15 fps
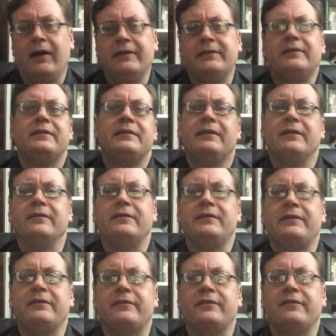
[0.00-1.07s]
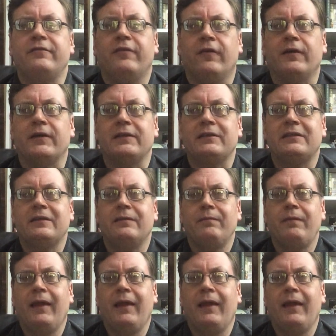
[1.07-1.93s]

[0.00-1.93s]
hunt and kill deer in a forest.